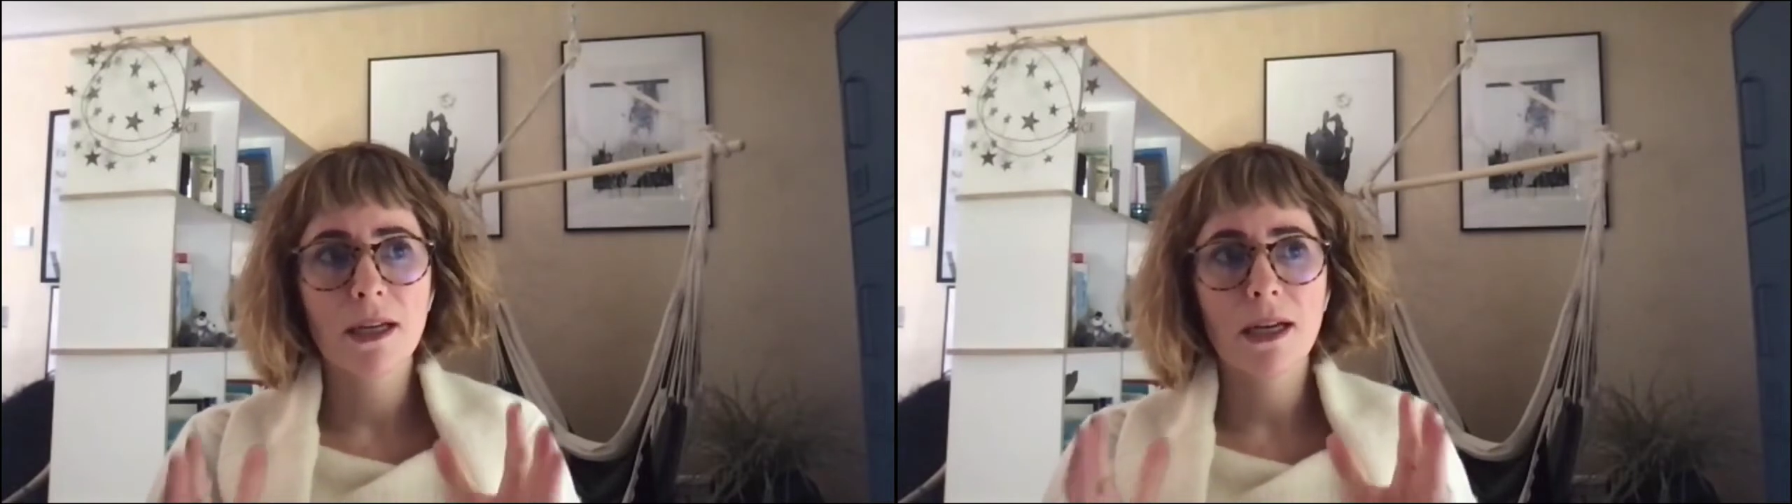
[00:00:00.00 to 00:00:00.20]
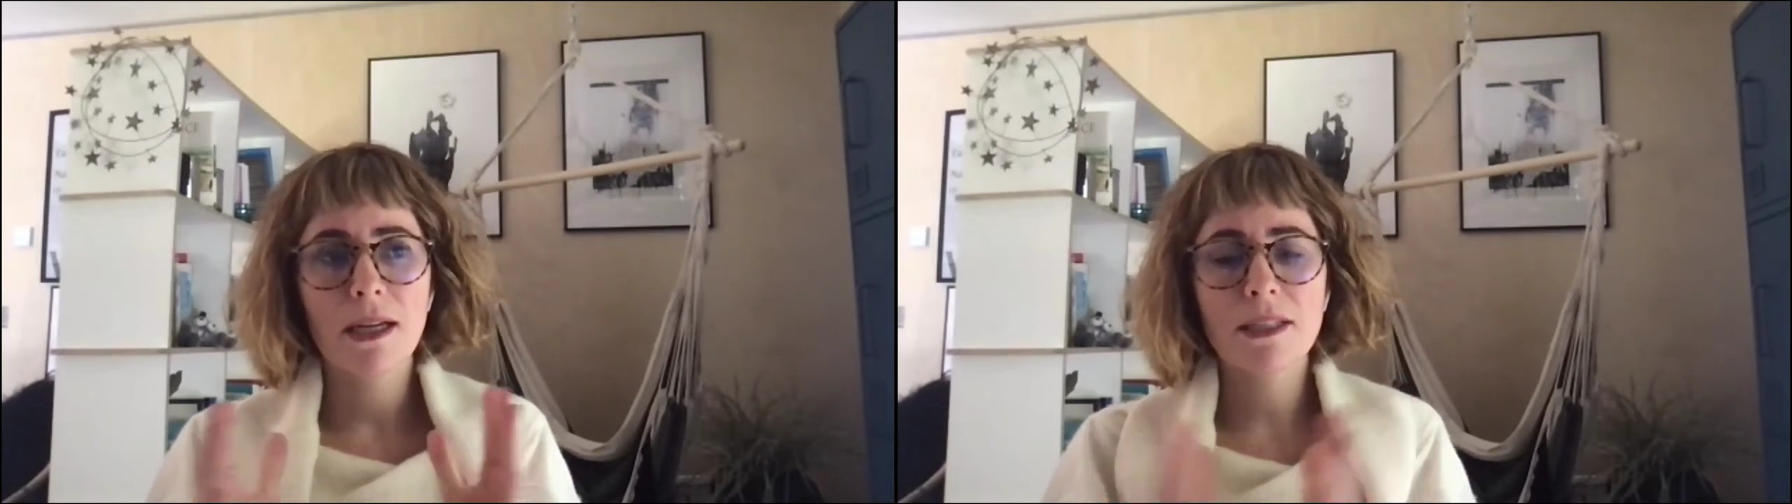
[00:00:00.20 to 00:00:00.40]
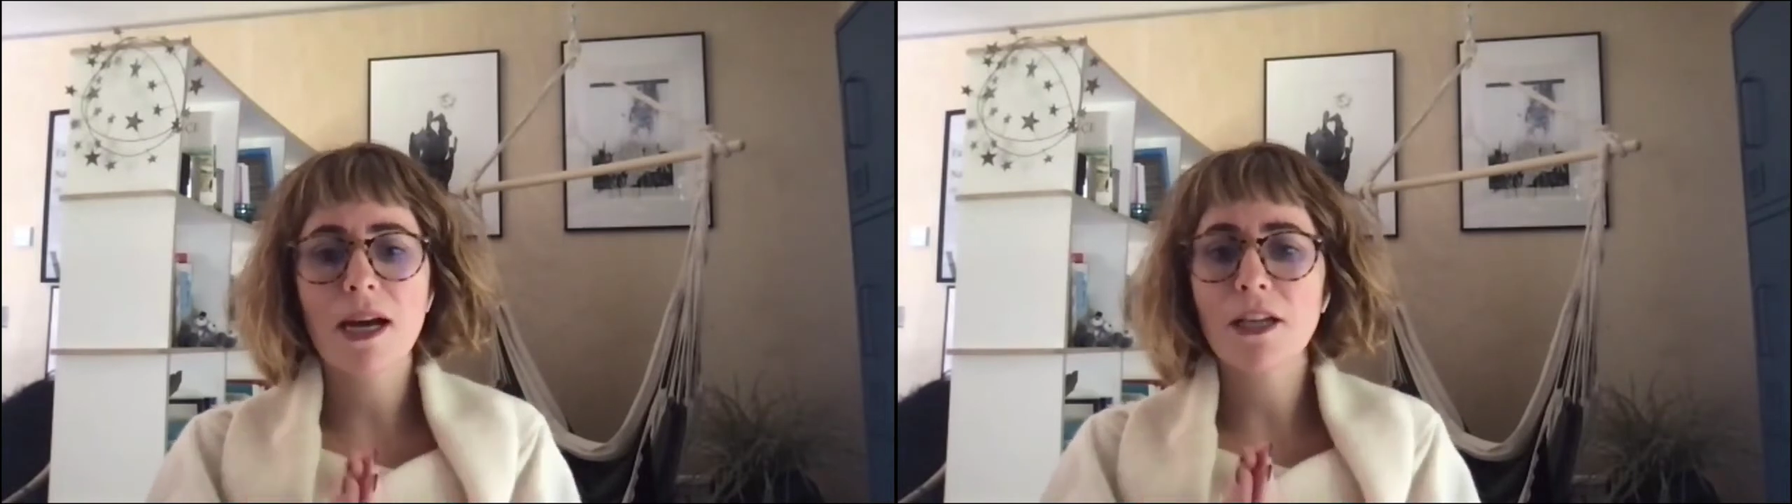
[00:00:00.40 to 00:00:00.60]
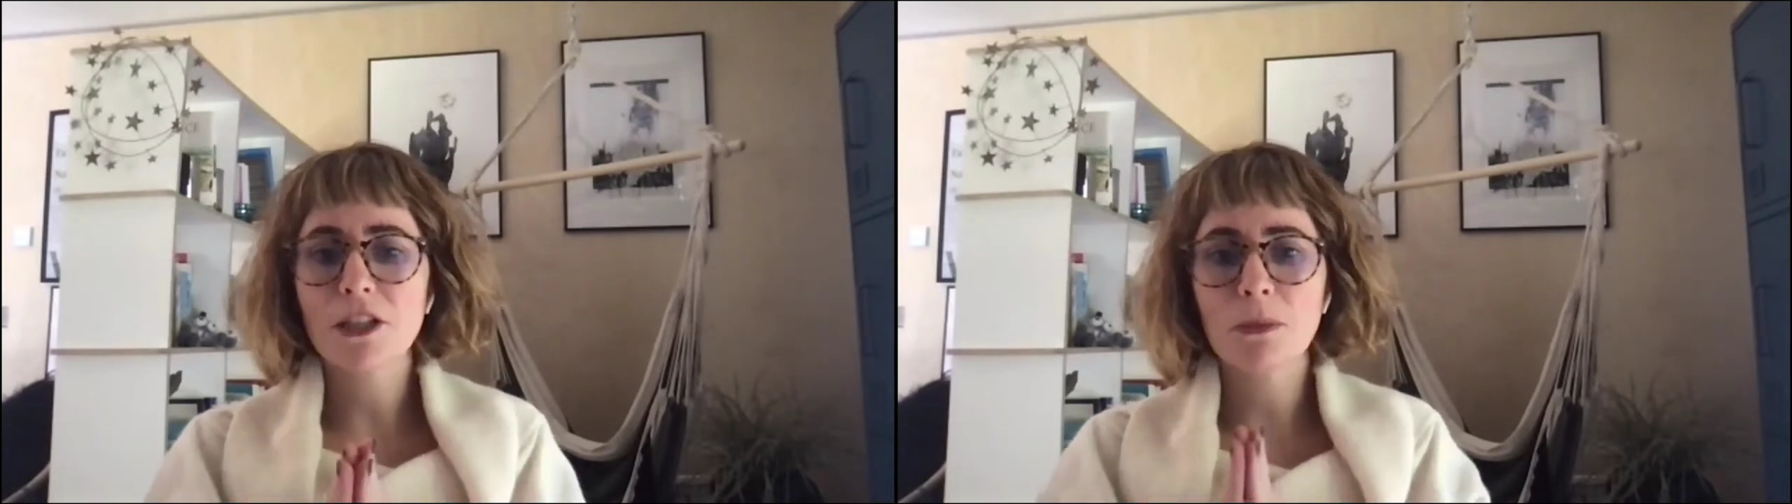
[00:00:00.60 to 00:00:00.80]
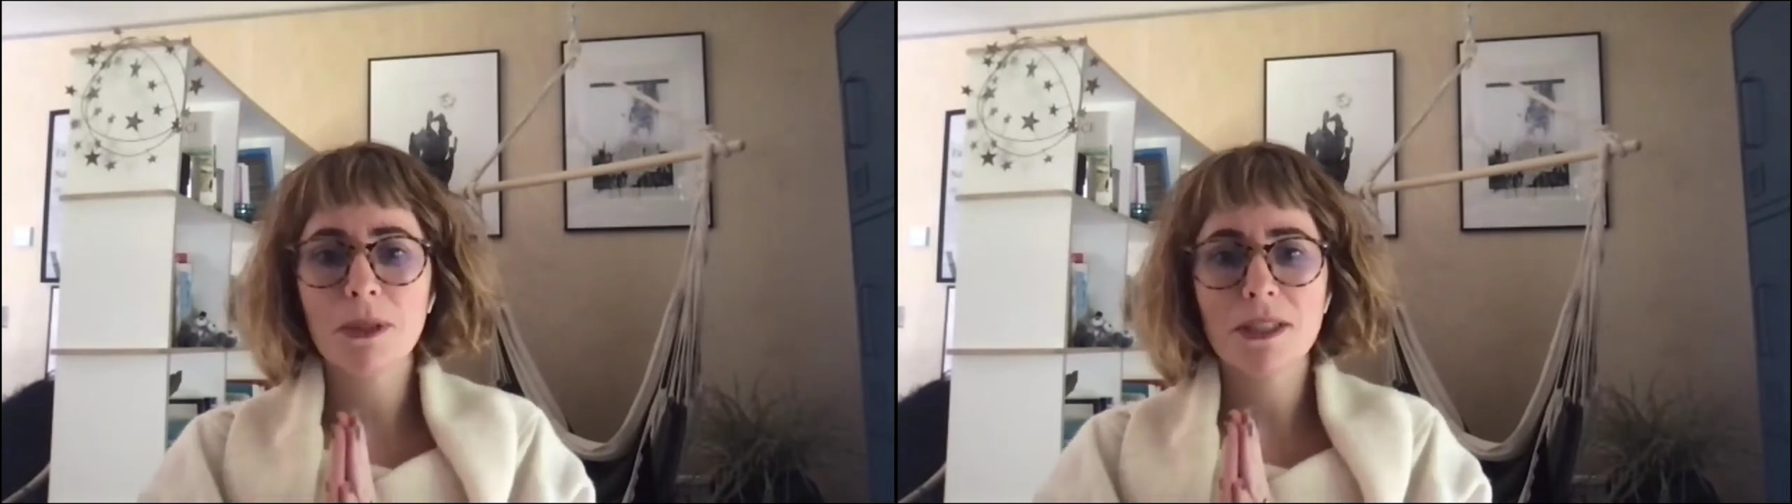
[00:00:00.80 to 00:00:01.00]

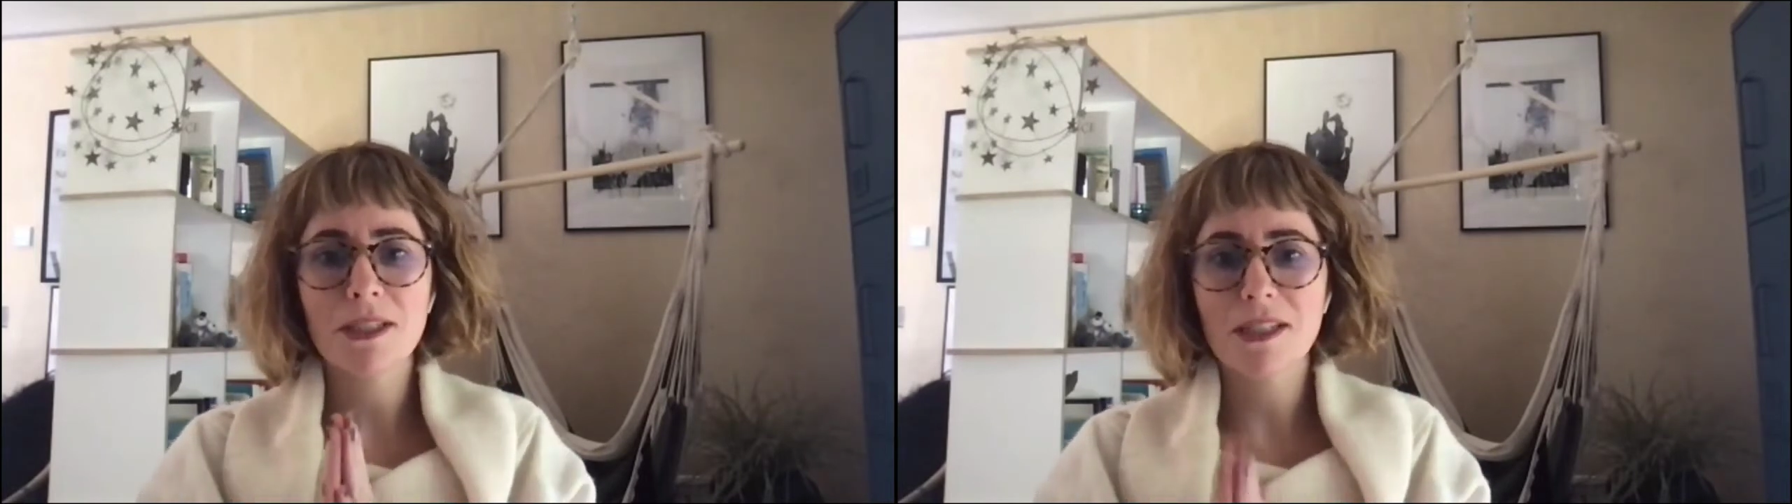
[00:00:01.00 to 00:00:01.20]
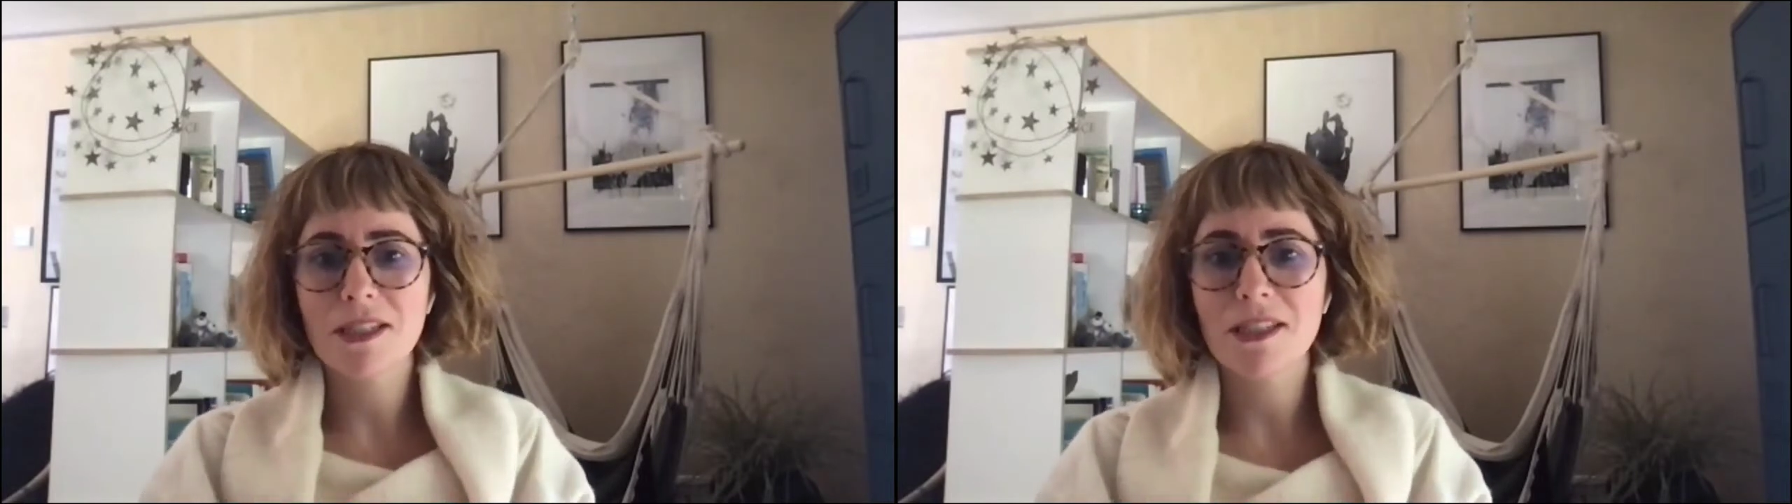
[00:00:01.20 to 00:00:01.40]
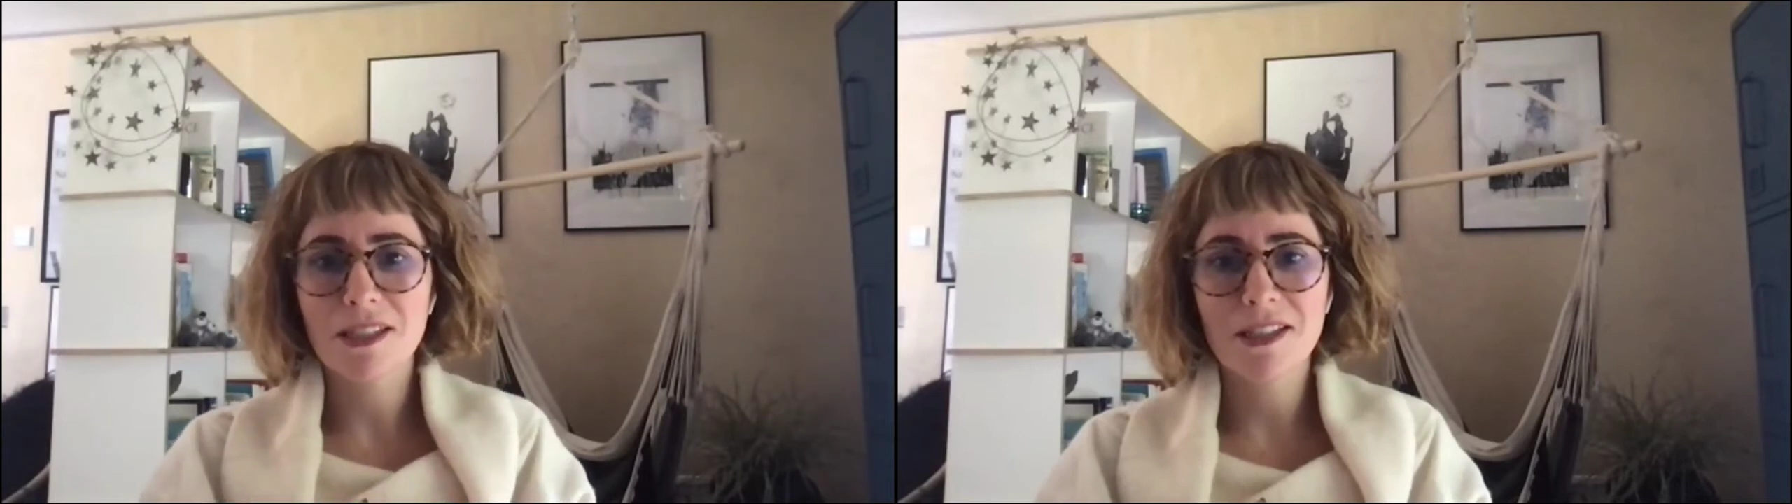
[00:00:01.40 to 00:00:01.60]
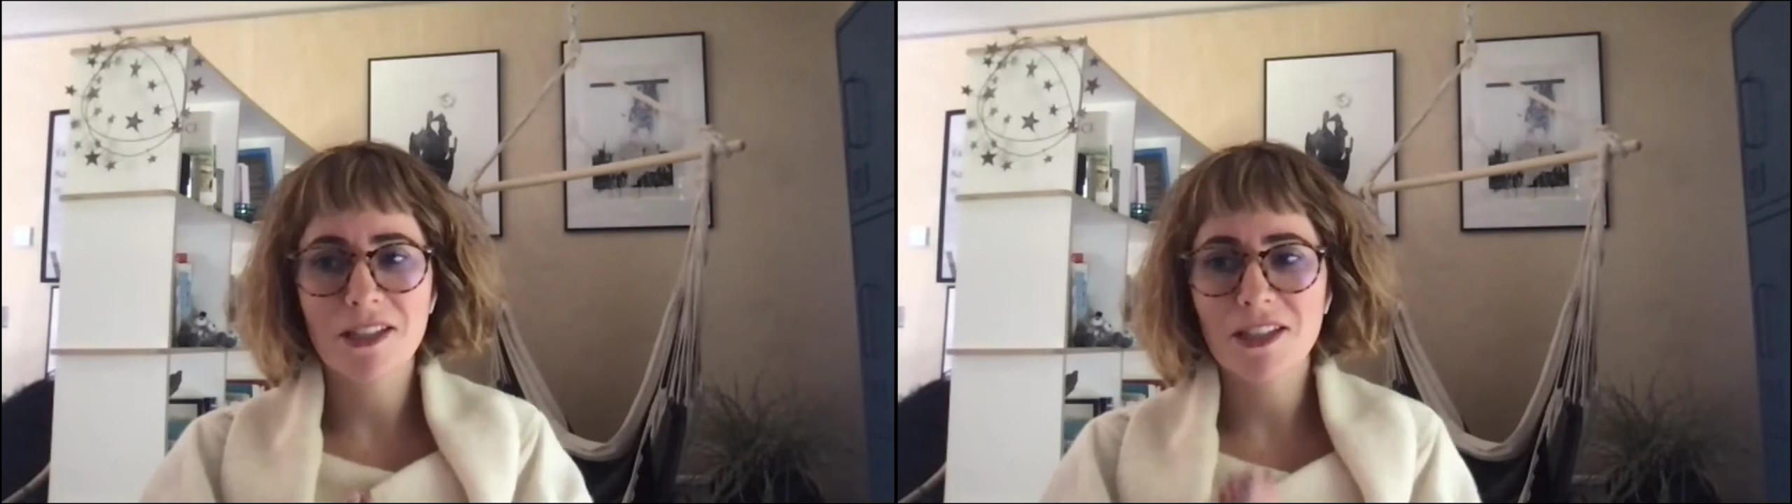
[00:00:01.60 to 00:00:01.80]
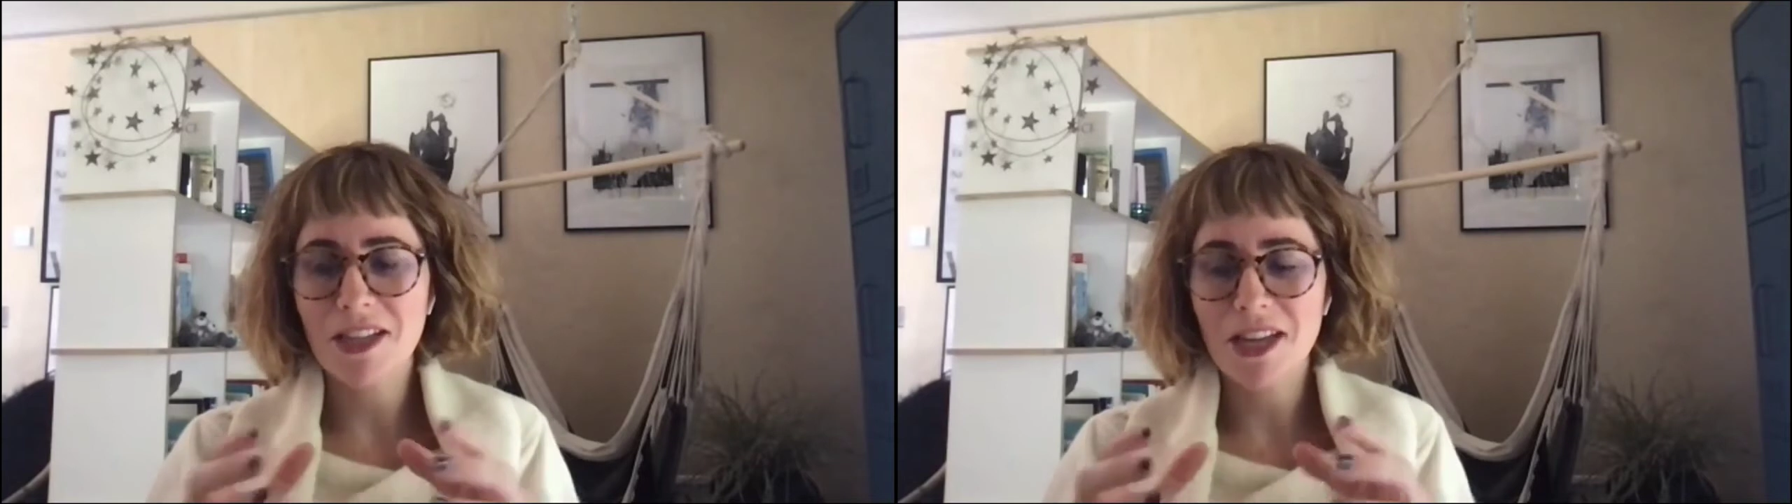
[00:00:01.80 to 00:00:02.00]
attachment isn't